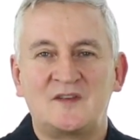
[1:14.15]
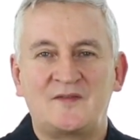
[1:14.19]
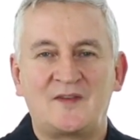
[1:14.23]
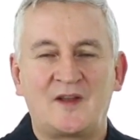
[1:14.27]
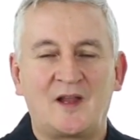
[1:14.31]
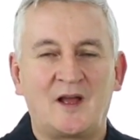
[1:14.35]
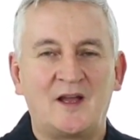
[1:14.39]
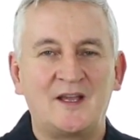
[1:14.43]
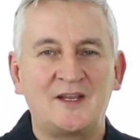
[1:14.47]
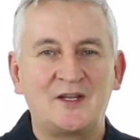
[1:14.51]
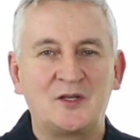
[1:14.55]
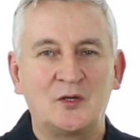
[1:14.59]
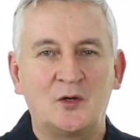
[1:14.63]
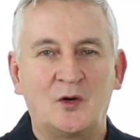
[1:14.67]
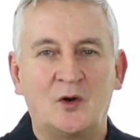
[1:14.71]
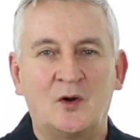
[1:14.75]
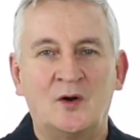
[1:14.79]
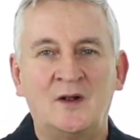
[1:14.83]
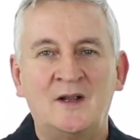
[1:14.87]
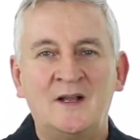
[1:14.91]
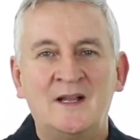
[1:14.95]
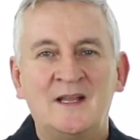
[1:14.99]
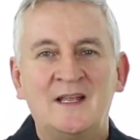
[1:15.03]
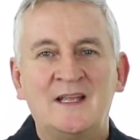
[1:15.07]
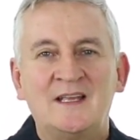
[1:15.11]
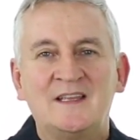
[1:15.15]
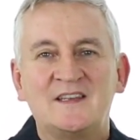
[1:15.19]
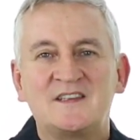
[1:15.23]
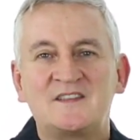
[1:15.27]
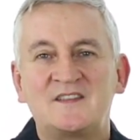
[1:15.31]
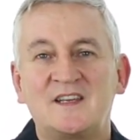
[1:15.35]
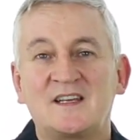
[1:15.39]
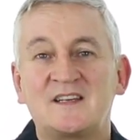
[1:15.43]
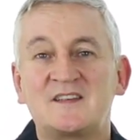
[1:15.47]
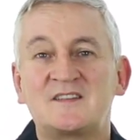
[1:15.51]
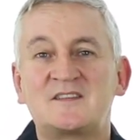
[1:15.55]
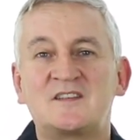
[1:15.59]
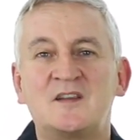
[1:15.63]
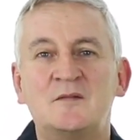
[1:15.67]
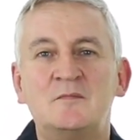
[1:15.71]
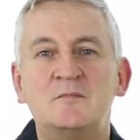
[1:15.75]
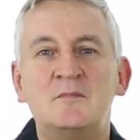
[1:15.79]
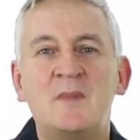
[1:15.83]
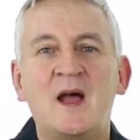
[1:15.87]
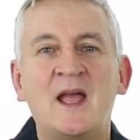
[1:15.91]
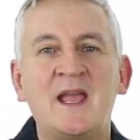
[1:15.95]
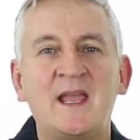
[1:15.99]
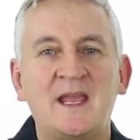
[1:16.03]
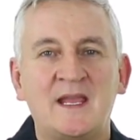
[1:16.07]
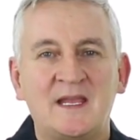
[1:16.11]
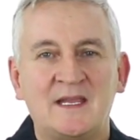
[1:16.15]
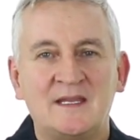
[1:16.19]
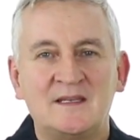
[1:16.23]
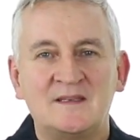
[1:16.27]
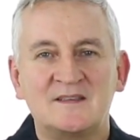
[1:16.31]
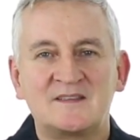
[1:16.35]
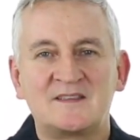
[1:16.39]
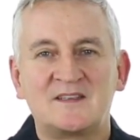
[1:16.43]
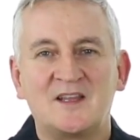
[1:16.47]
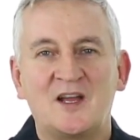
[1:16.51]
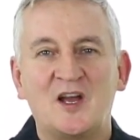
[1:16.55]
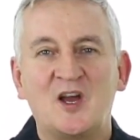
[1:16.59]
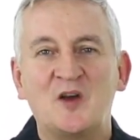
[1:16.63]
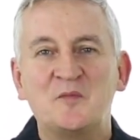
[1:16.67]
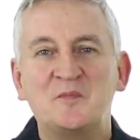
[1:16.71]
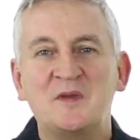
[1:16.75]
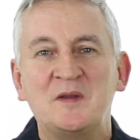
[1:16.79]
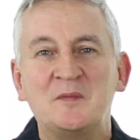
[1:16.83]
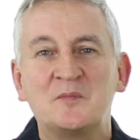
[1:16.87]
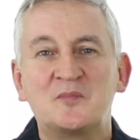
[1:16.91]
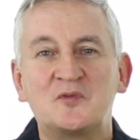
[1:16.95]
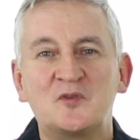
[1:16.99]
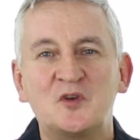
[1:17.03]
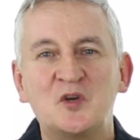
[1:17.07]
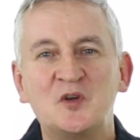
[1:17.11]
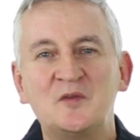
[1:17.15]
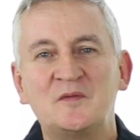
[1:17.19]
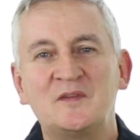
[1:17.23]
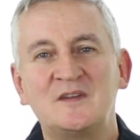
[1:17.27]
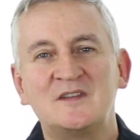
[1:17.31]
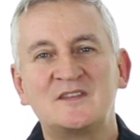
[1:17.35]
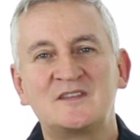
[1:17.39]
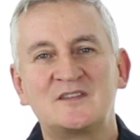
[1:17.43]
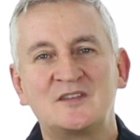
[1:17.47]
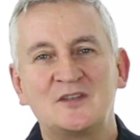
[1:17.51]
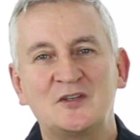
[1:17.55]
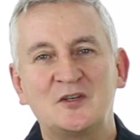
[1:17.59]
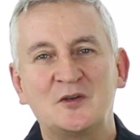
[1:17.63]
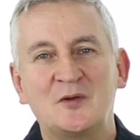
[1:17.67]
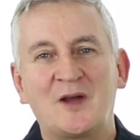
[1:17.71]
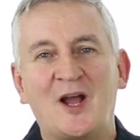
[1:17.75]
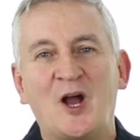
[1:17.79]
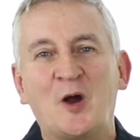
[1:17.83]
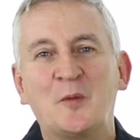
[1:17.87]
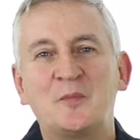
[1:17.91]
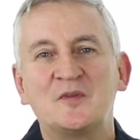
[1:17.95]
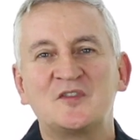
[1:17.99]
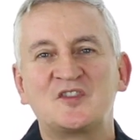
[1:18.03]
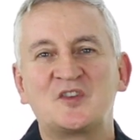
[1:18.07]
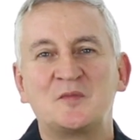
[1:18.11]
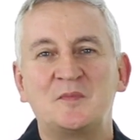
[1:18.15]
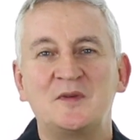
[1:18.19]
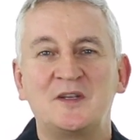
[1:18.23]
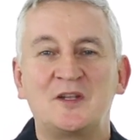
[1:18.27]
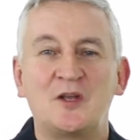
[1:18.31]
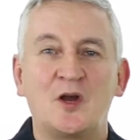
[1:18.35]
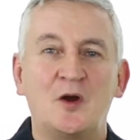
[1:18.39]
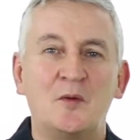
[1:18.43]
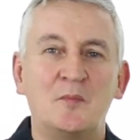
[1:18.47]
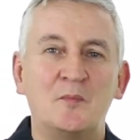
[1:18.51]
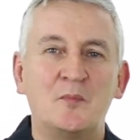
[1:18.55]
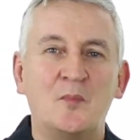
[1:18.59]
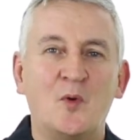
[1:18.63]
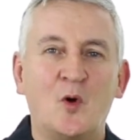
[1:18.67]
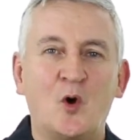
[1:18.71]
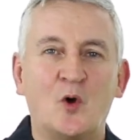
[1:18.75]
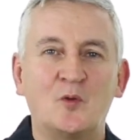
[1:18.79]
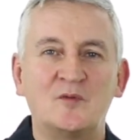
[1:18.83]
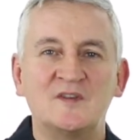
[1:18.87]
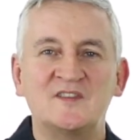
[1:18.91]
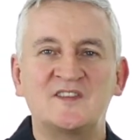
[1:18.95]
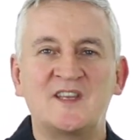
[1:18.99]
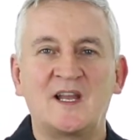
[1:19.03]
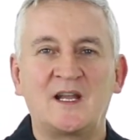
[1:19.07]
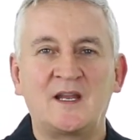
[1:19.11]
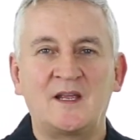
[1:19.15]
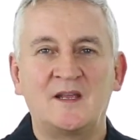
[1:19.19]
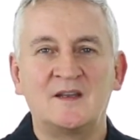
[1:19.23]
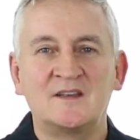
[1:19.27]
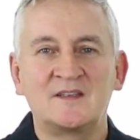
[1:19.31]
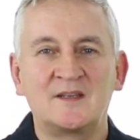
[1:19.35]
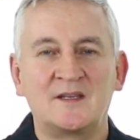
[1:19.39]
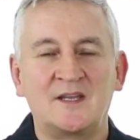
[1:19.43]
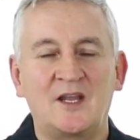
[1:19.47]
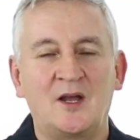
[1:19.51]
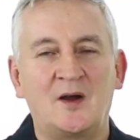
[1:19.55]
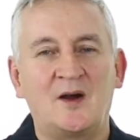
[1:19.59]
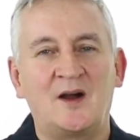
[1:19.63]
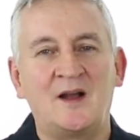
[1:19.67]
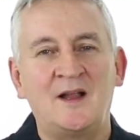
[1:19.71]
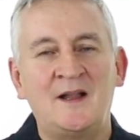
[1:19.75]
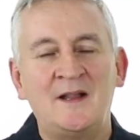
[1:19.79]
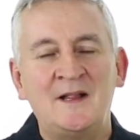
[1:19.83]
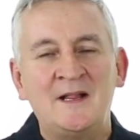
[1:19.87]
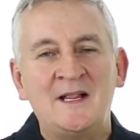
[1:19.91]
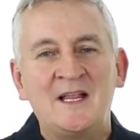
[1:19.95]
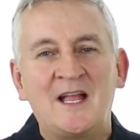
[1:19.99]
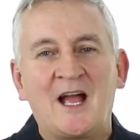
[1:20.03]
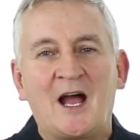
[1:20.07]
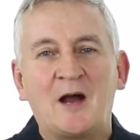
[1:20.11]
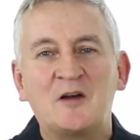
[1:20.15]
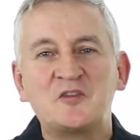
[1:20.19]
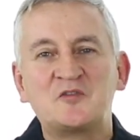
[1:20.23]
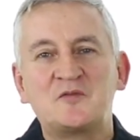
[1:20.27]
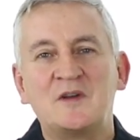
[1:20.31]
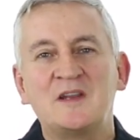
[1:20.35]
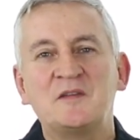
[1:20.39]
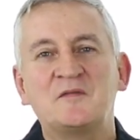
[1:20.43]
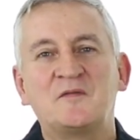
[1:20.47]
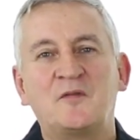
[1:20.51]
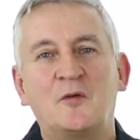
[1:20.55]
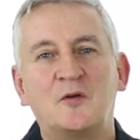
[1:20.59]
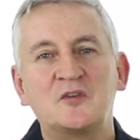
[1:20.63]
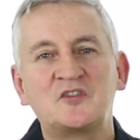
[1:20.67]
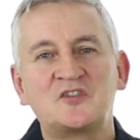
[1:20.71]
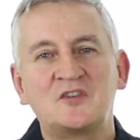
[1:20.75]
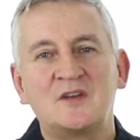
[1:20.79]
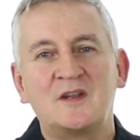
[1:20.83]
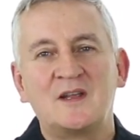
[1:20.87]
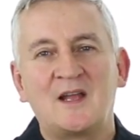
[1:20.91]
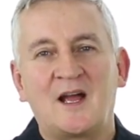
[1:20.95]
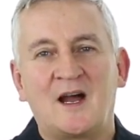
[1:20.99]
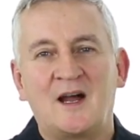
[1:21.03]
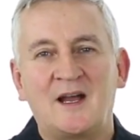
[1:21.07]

if you like, or 6 domains that have been proven to help us to become more resilient. I was really fortunate.